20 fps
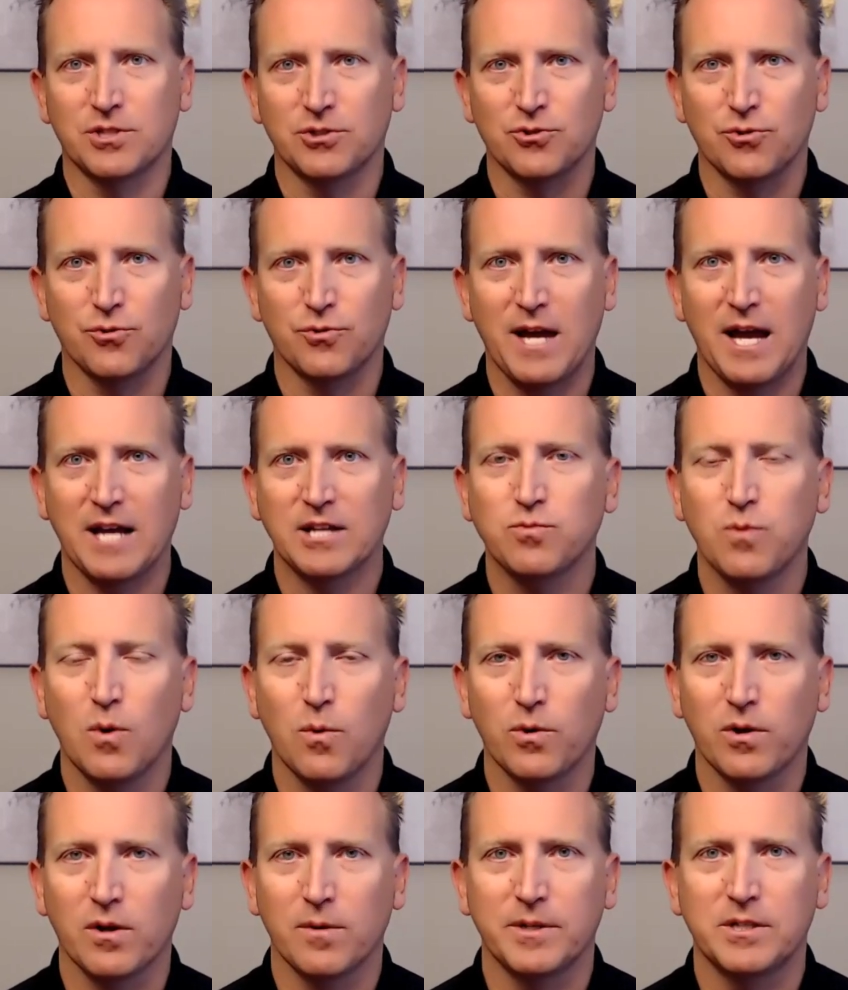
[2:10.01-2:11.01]
And so that's what
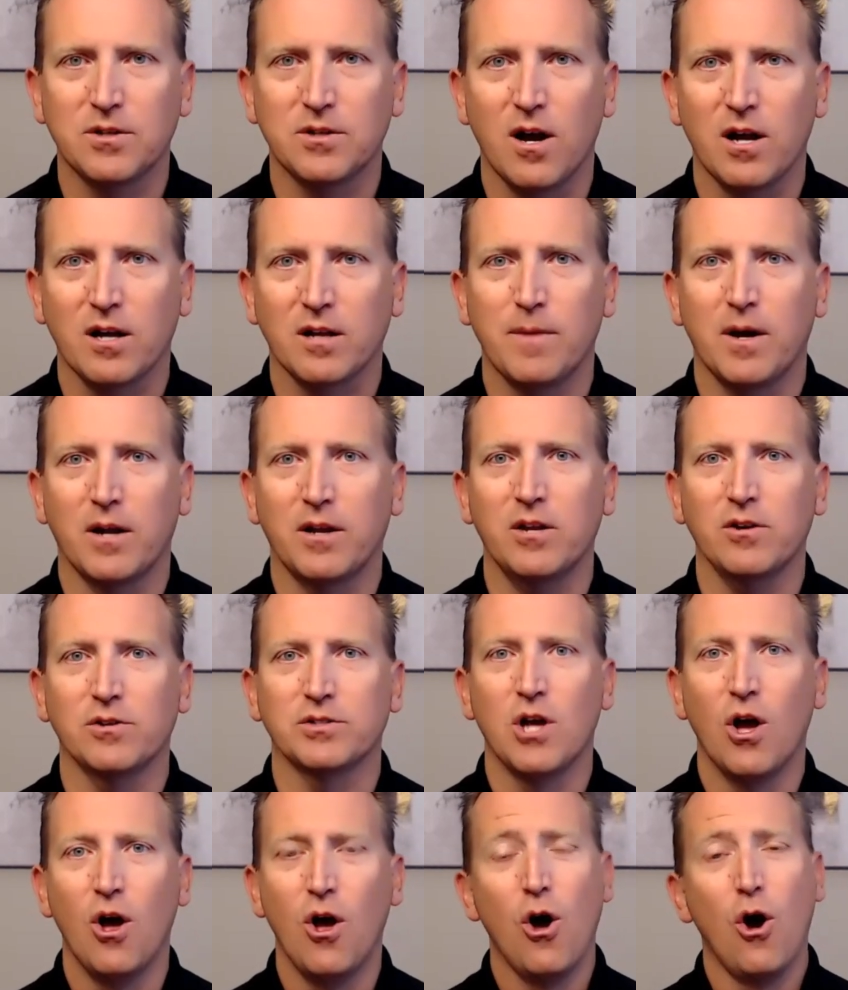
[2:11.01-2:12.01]
we're going to be talking about here is,
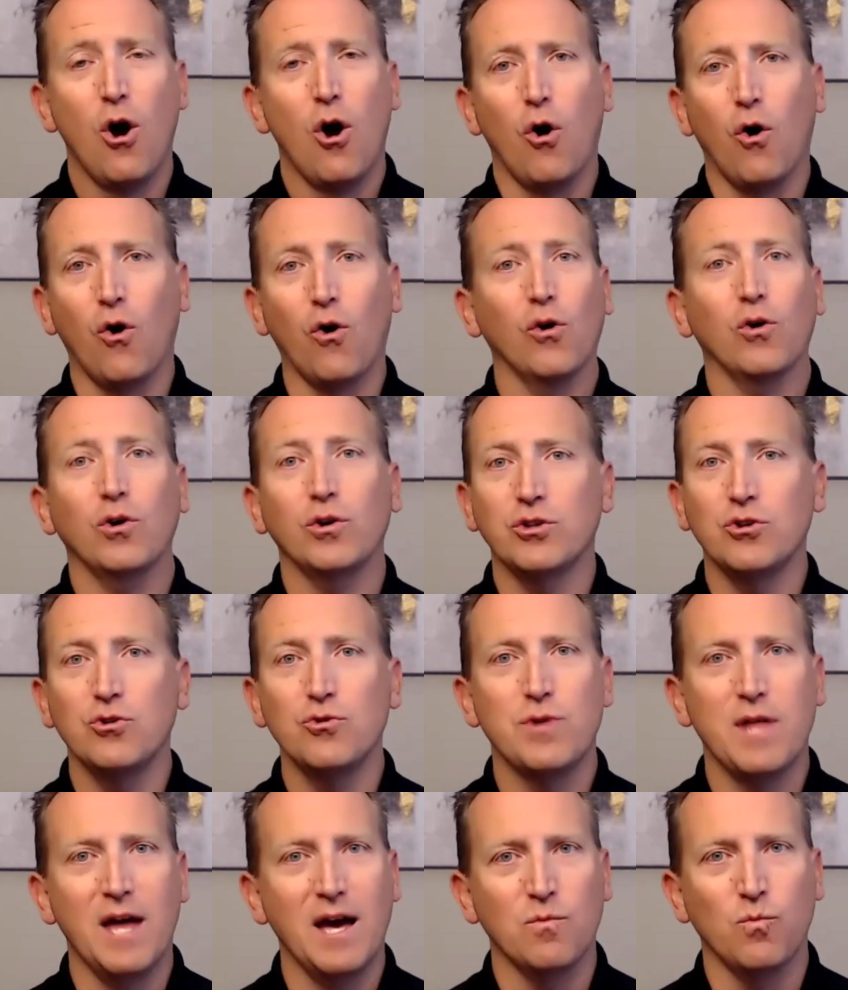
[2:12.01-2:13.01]
are
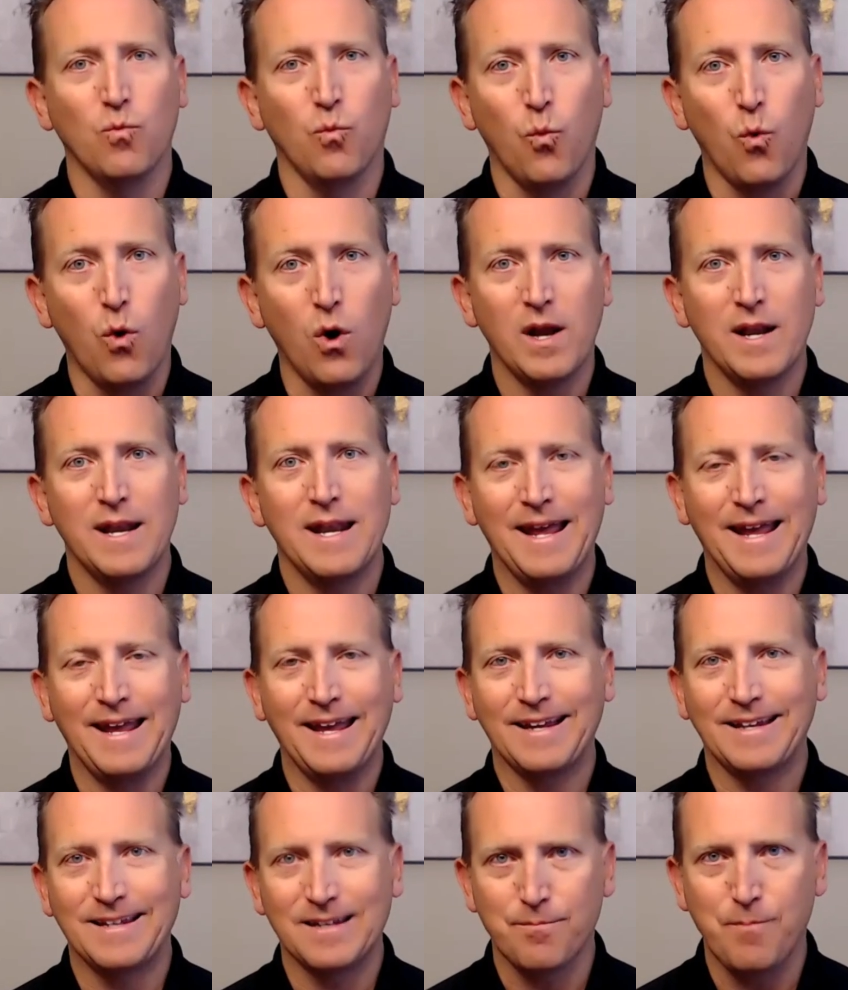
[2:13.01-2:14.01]
you that
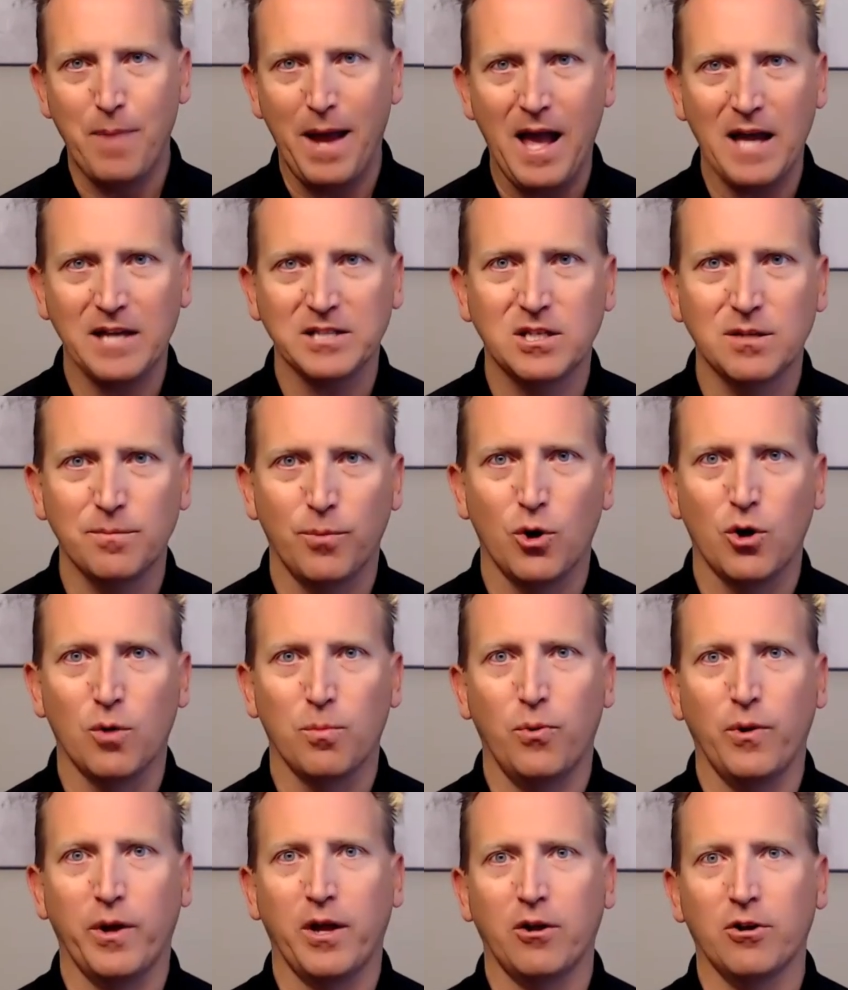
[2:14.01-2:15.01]
one-handed
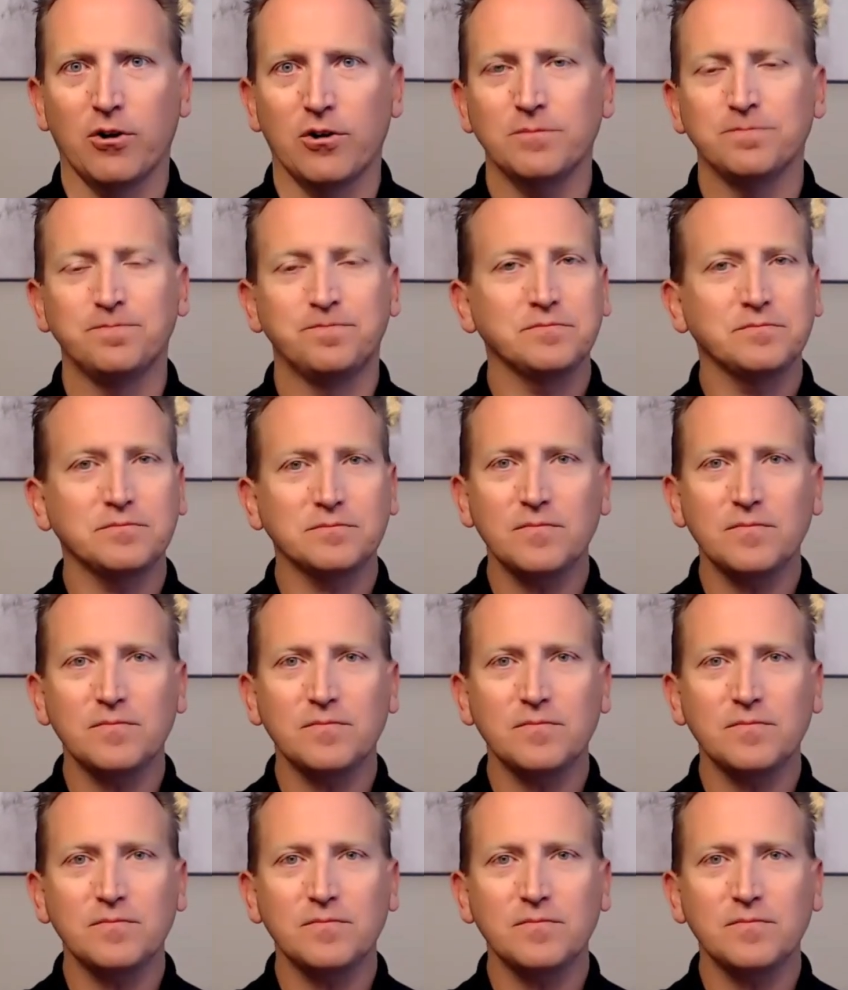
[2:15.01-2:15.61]
basketball player